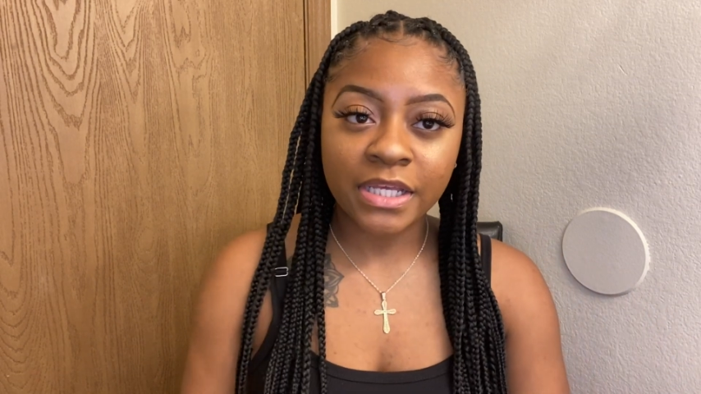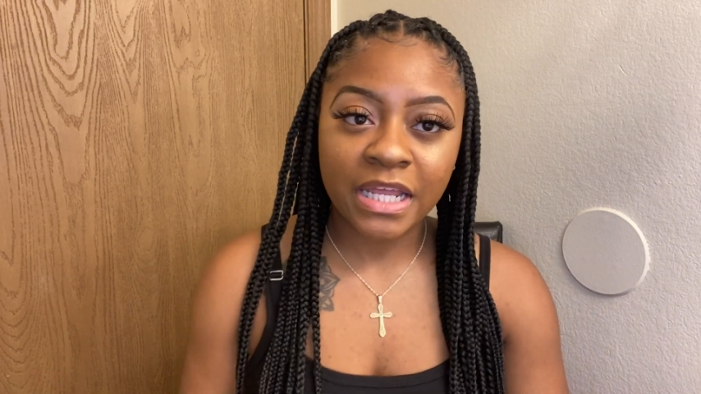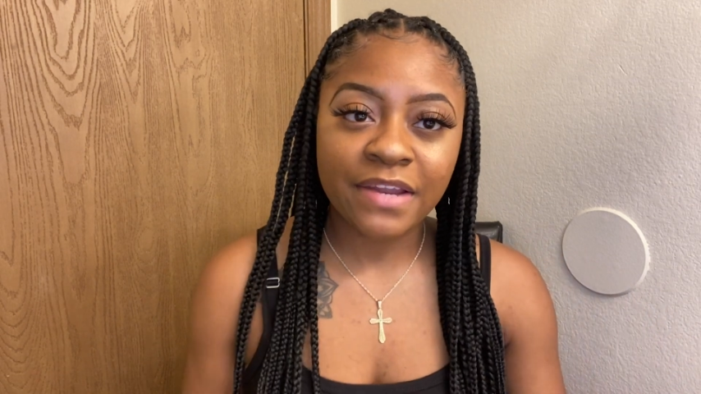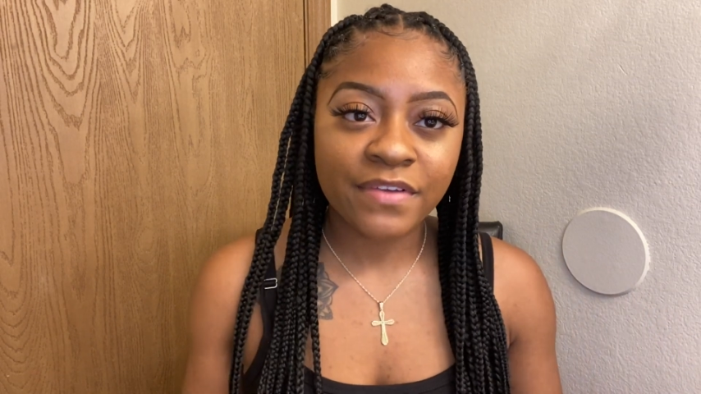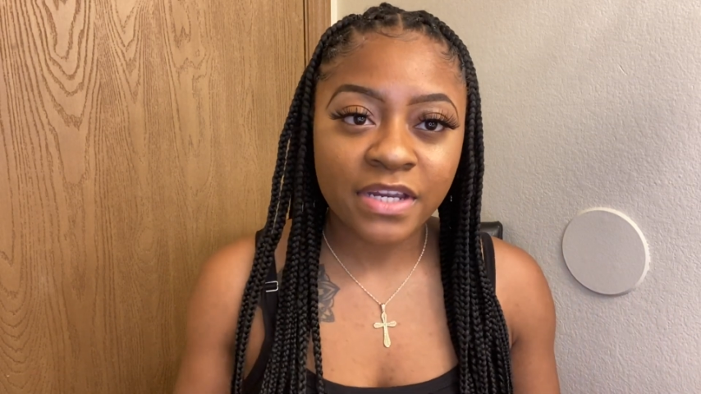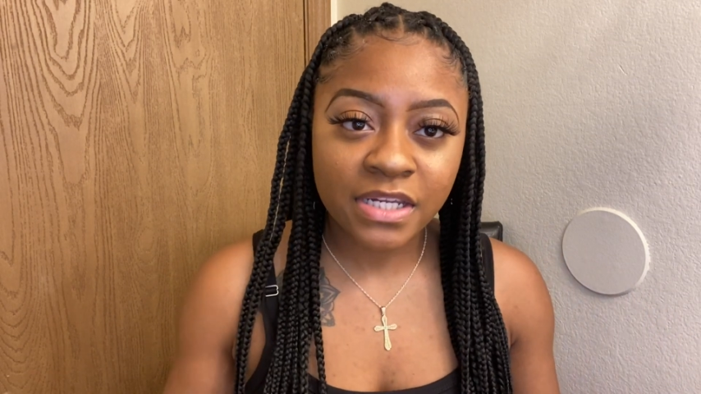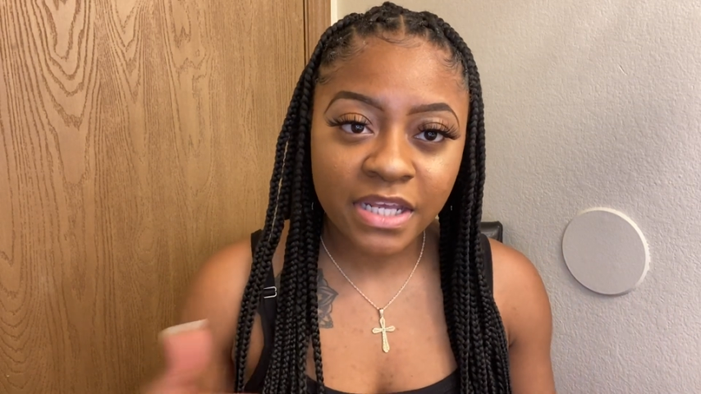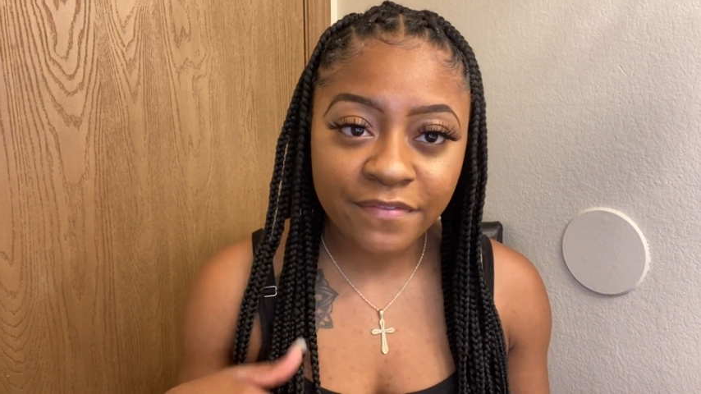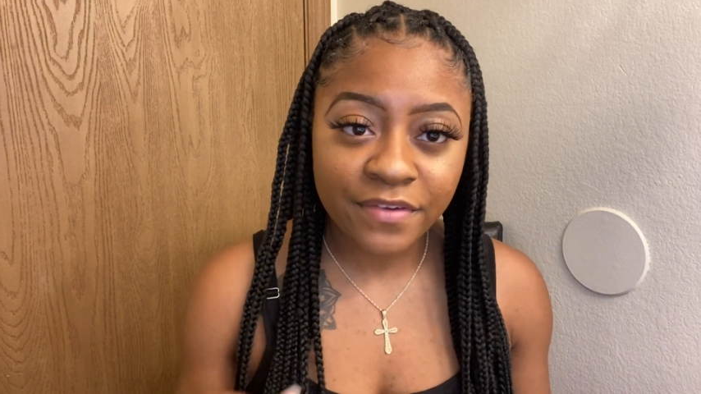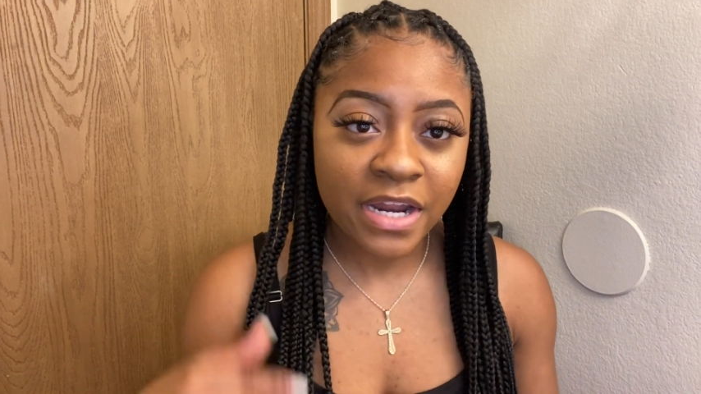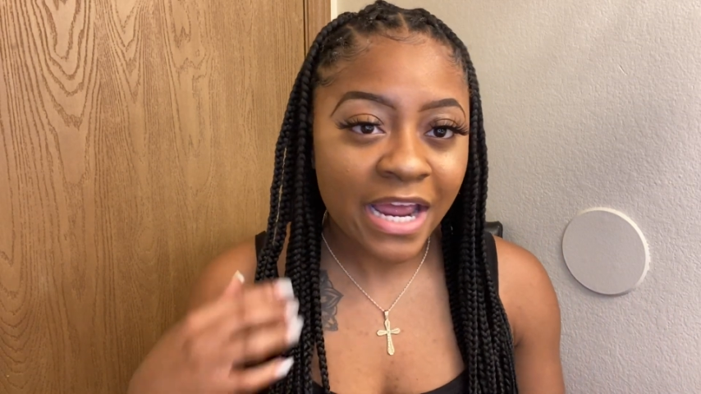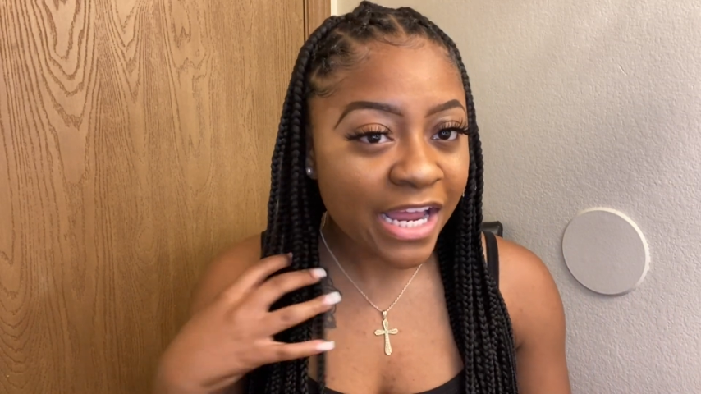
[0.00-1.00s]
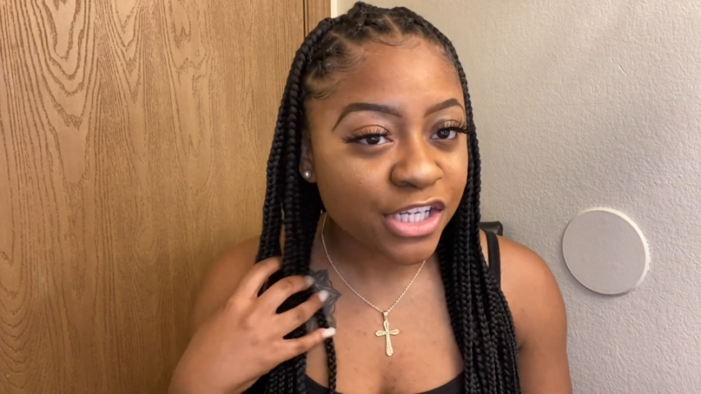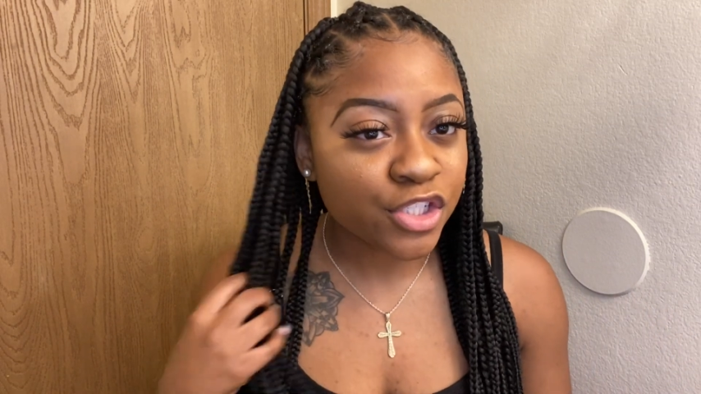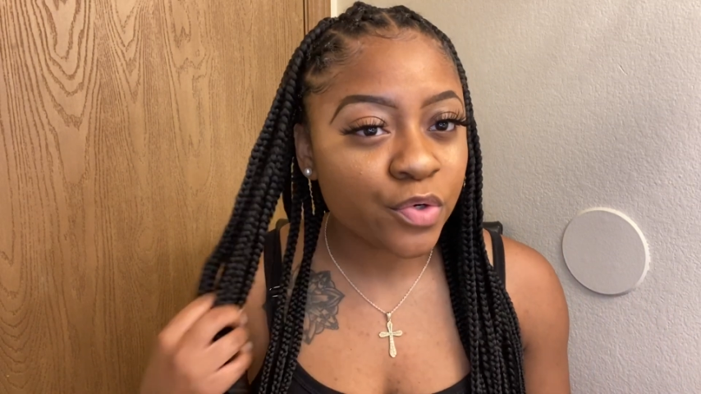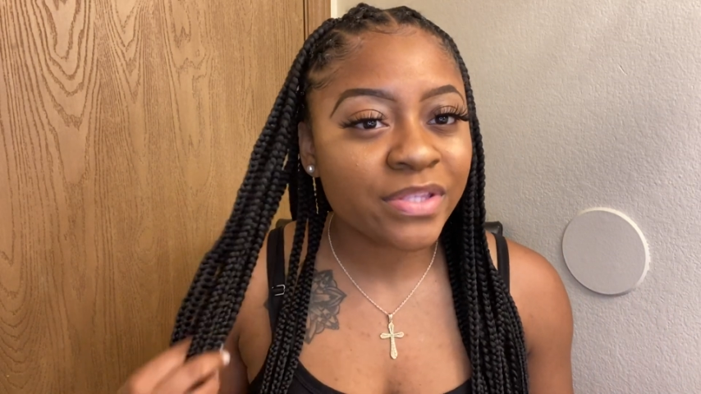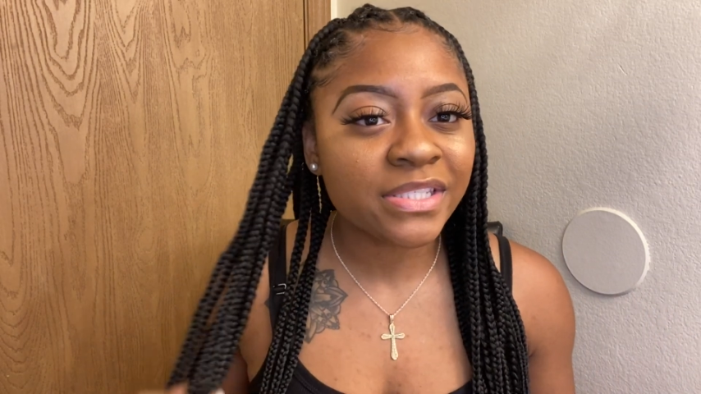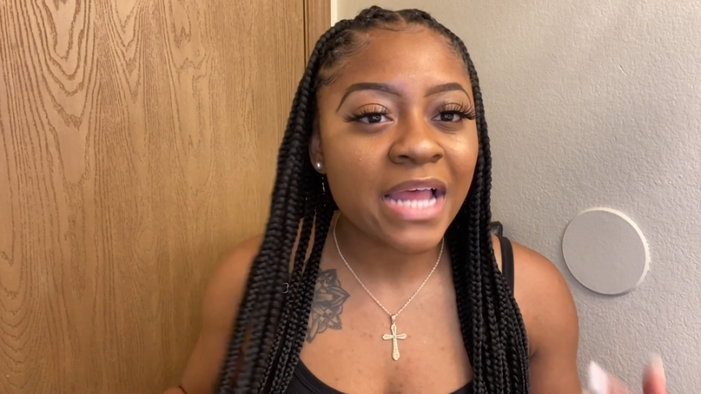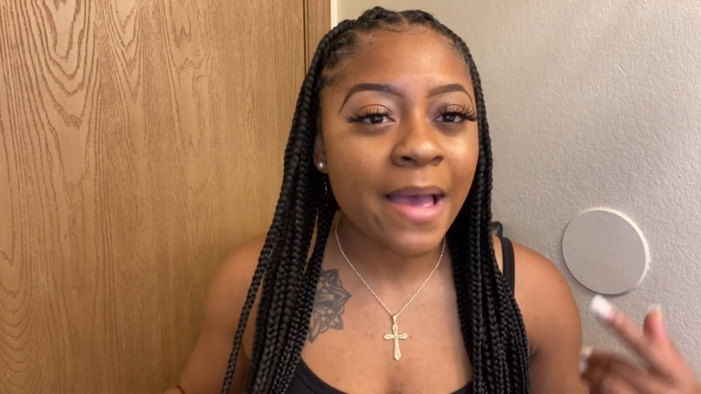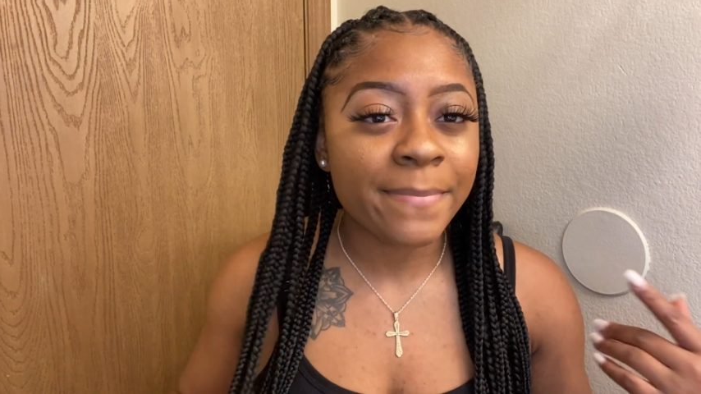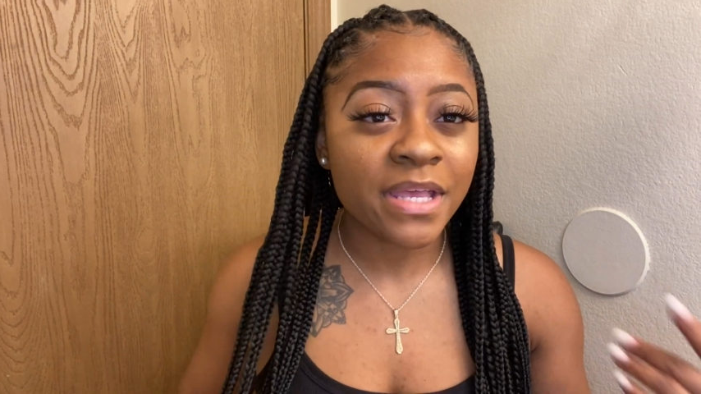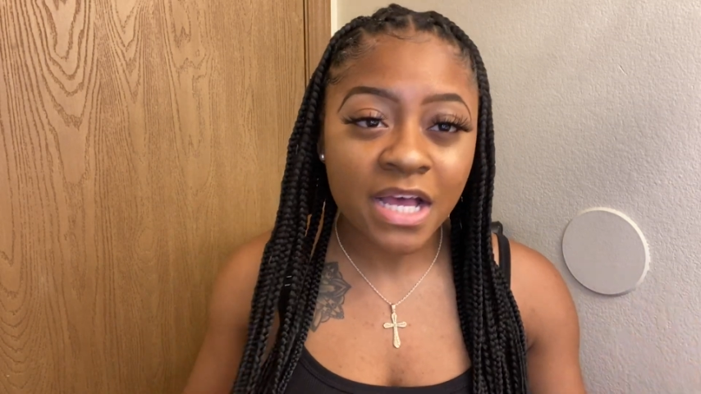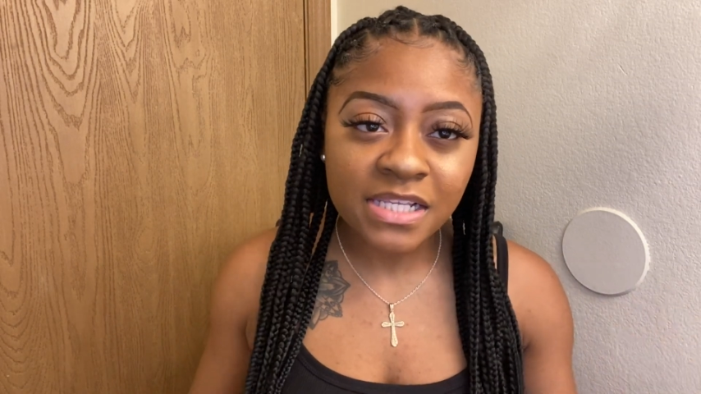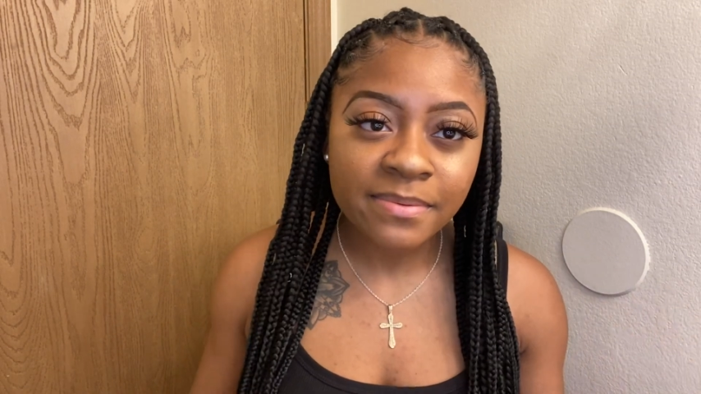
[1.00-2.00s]
And if I do, it's not
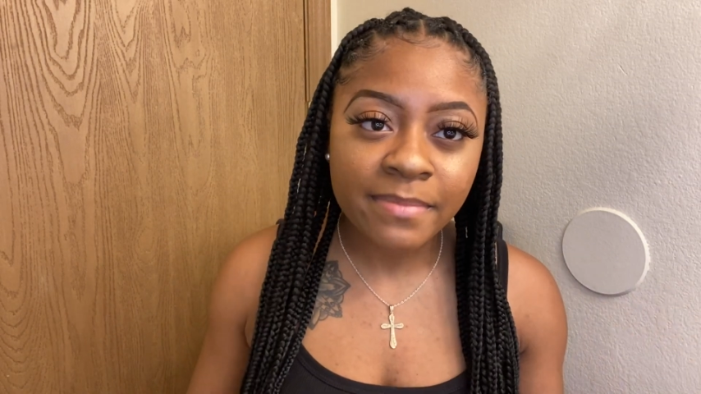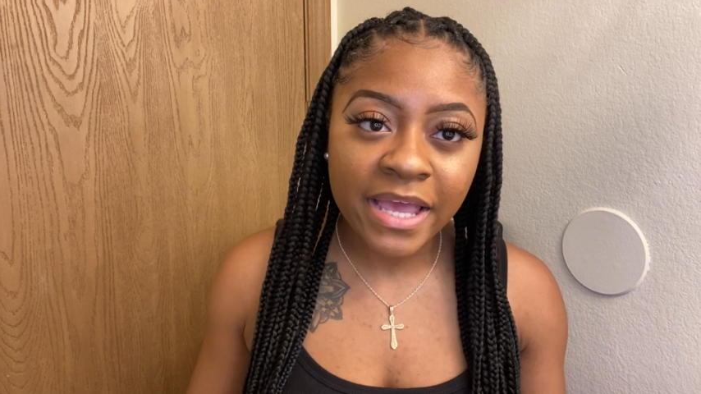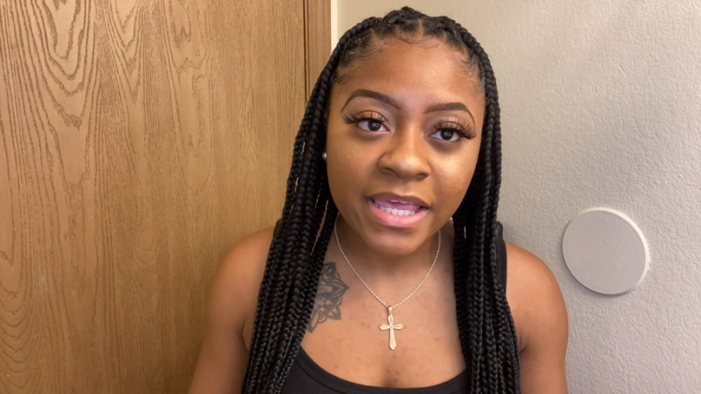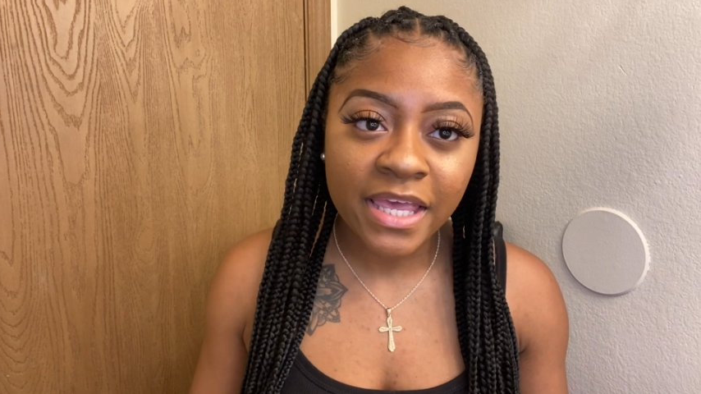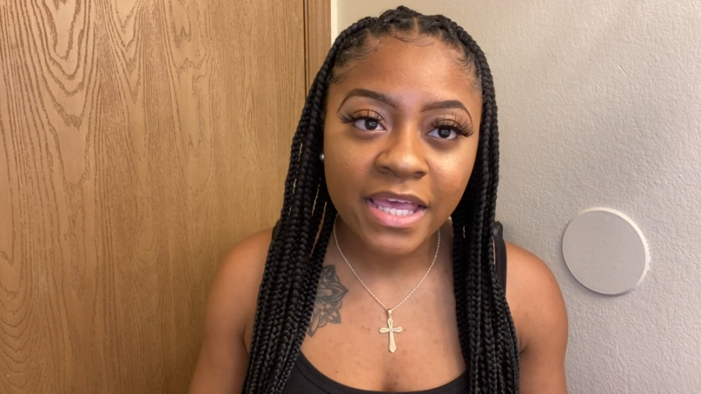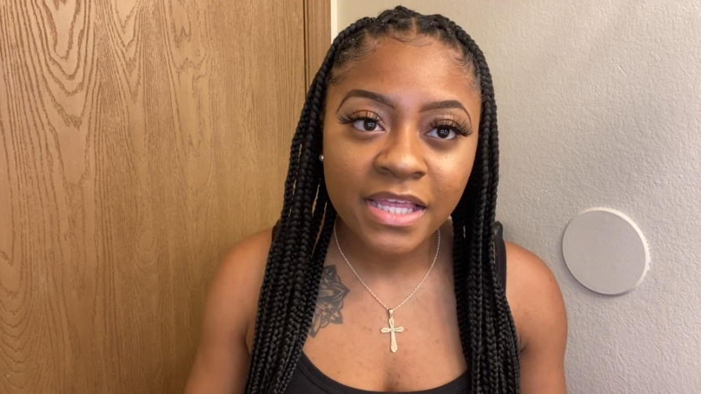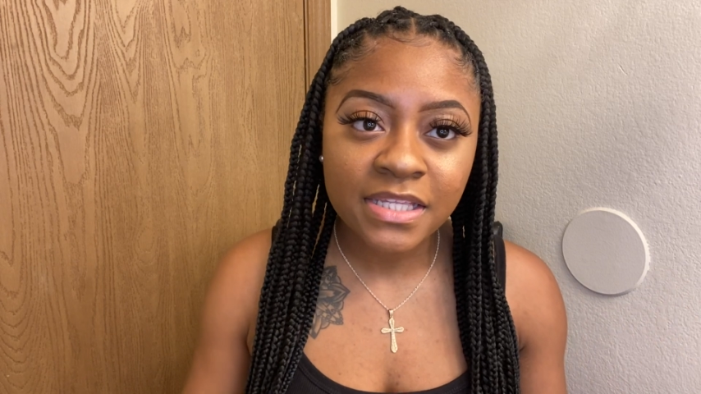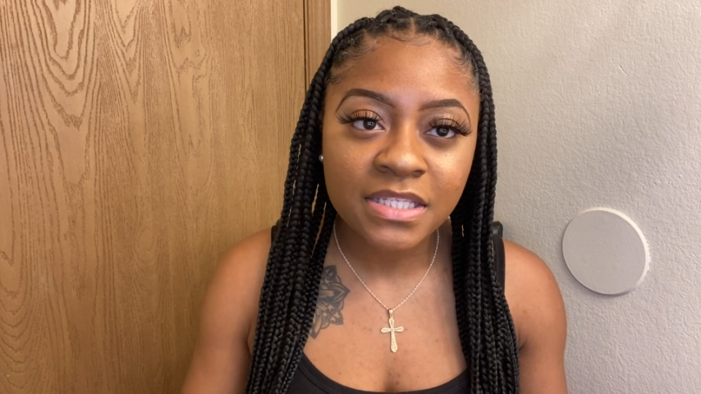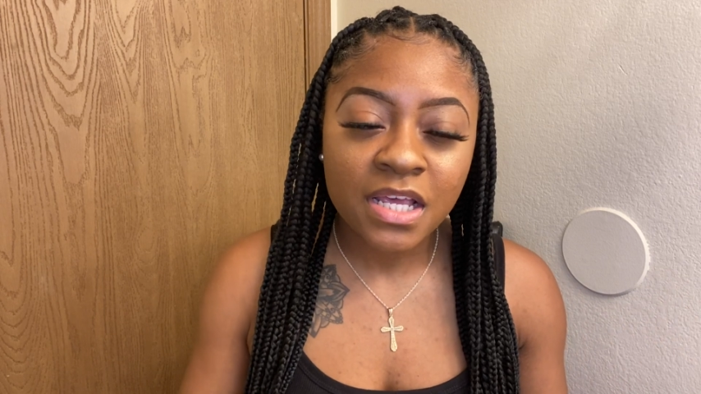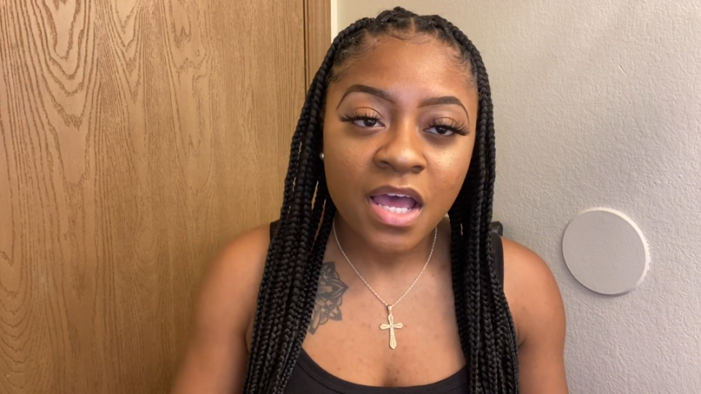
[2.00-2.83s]
because of my kids.